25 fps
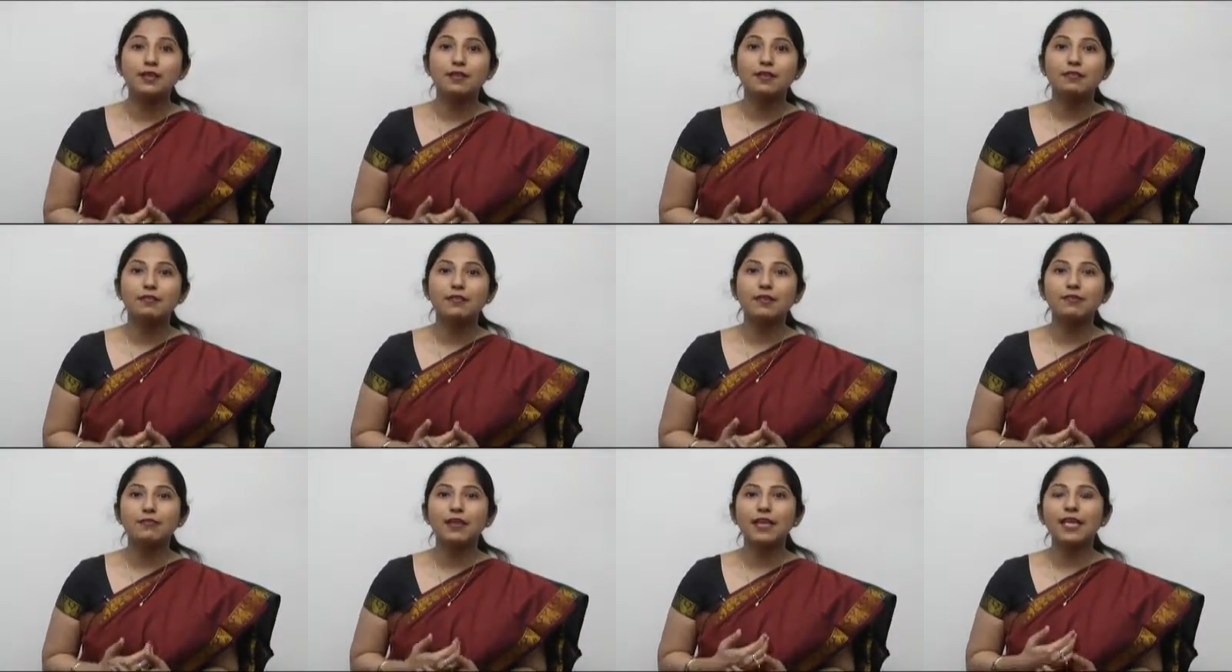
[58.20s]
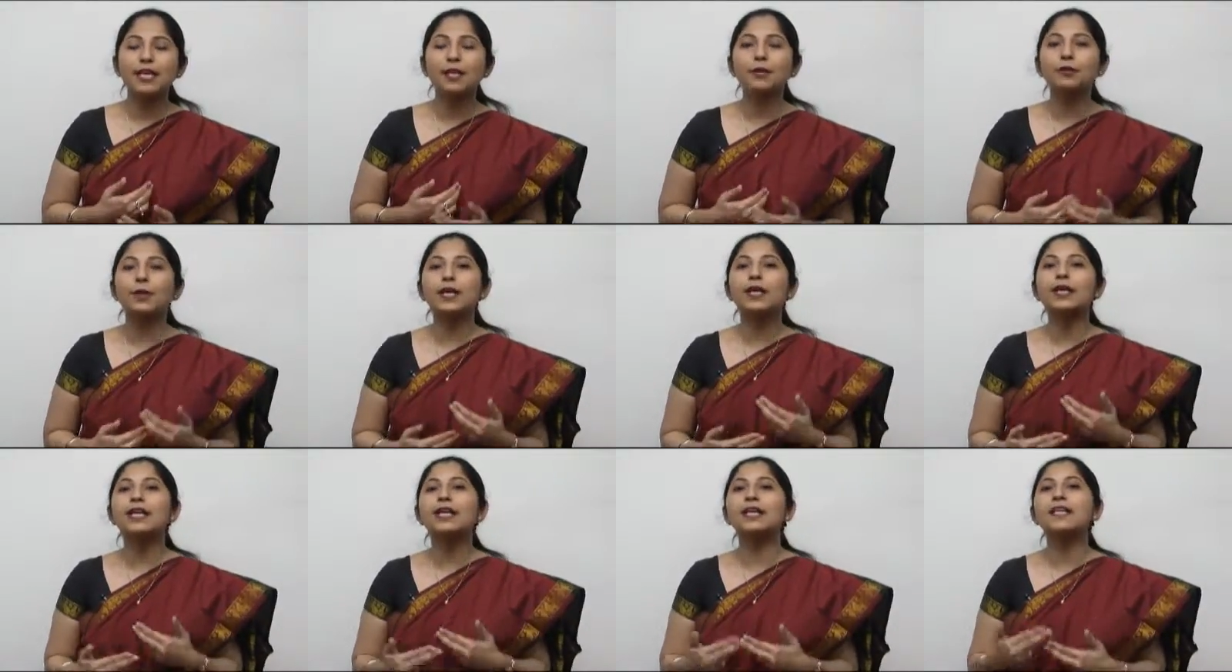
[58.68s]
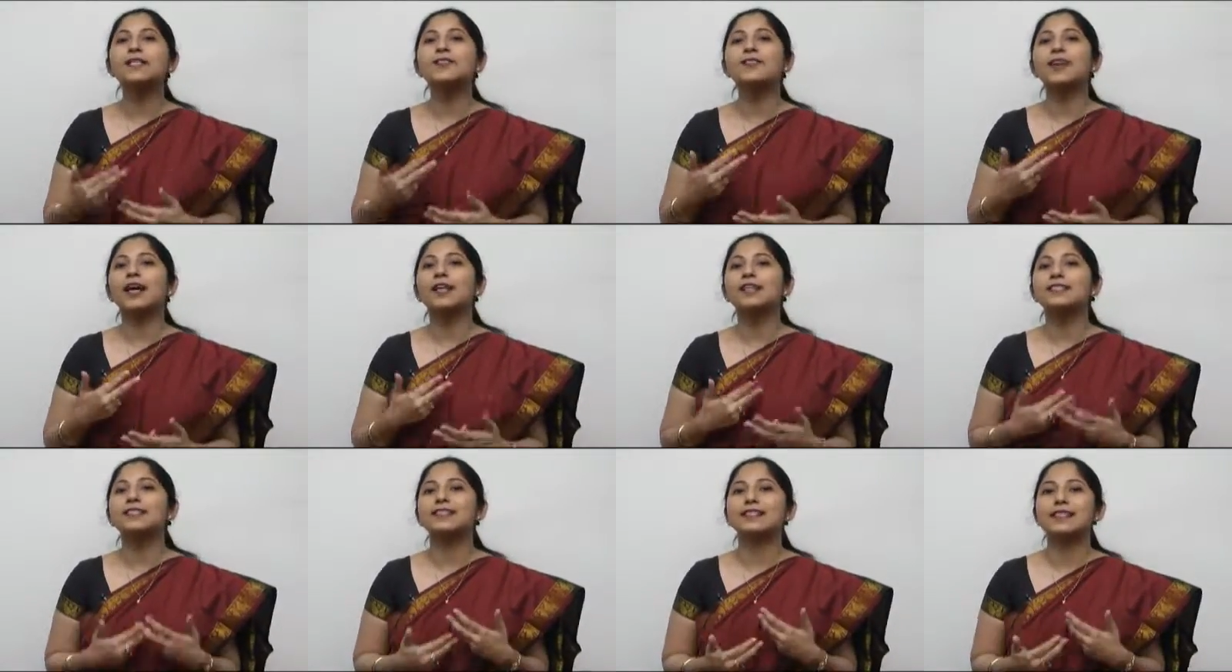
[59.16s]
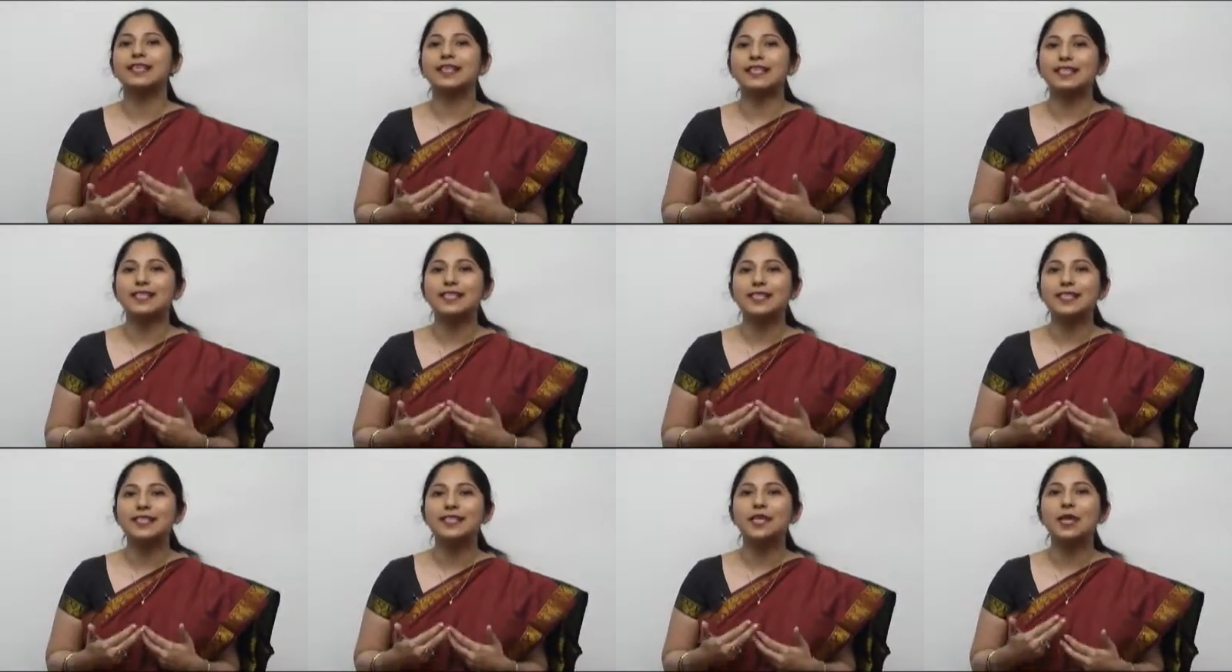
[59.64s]
we very quickly
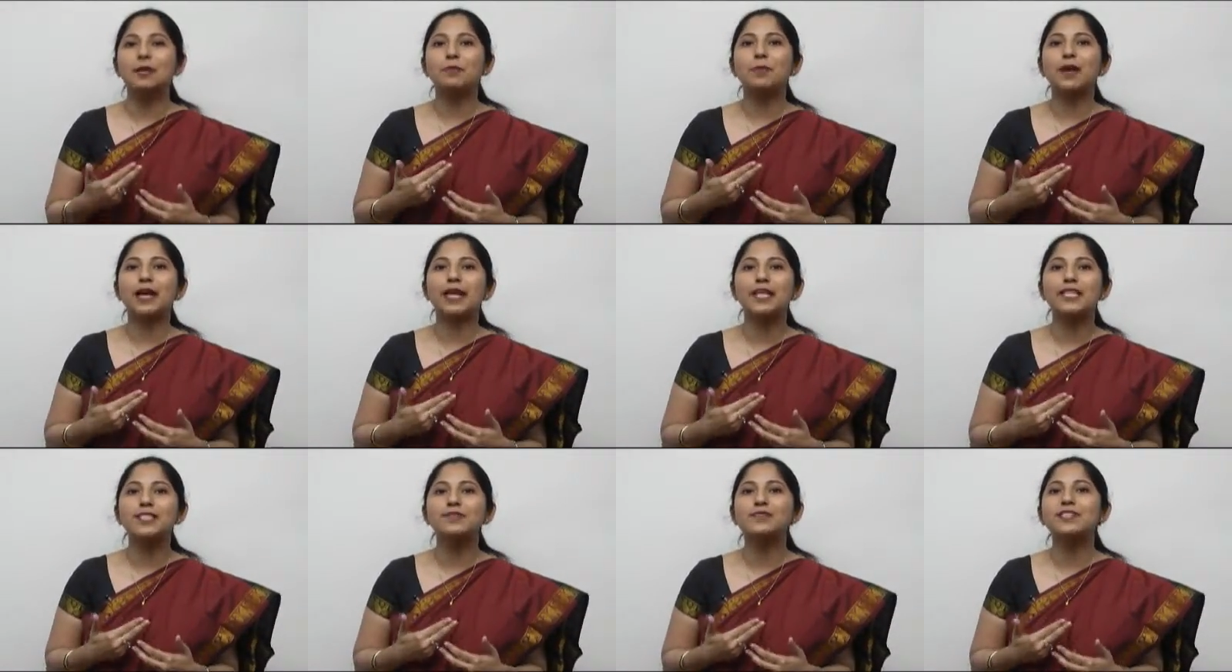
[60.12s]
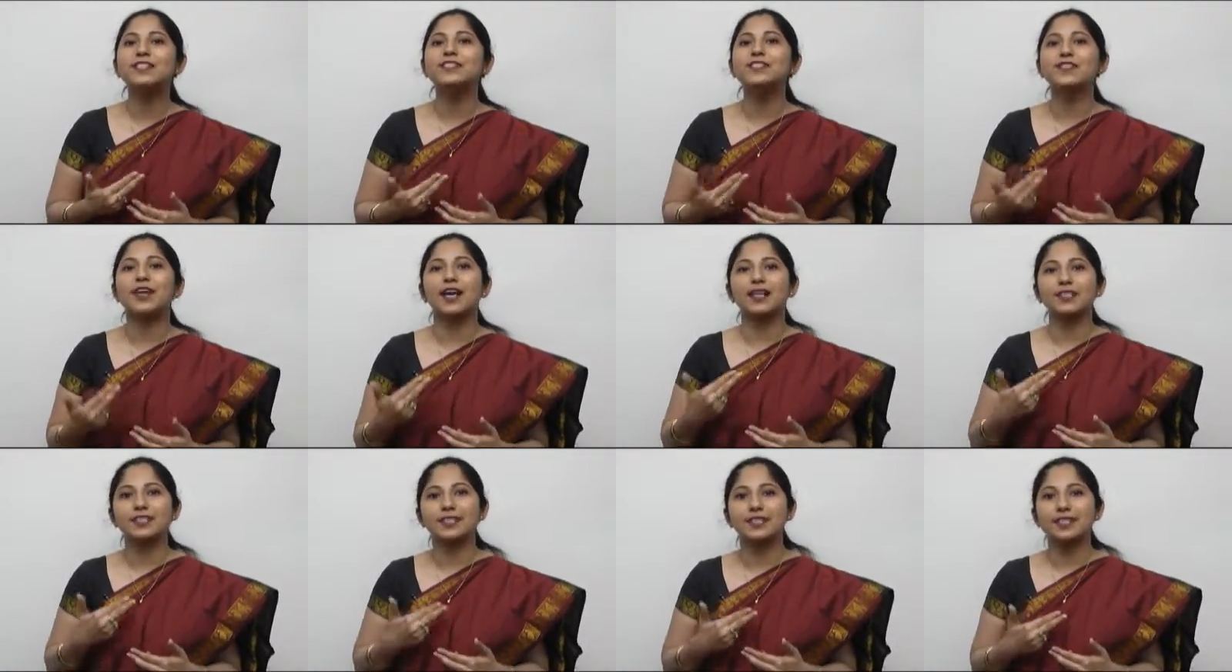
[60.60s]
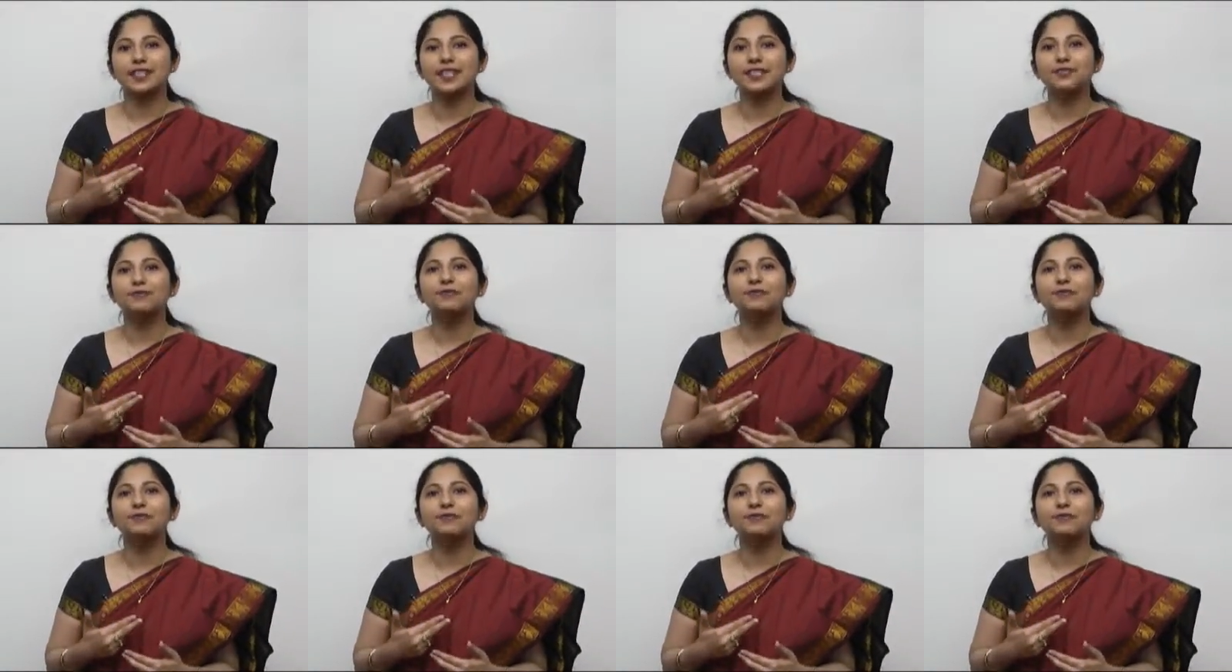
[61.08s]
translate, in our minds we translate